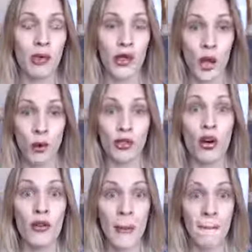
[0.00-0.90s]
but those
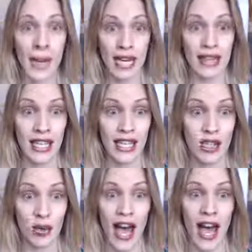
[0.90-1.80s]
are the main
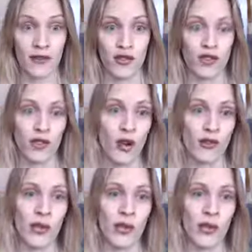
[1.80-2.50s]
things you have to know.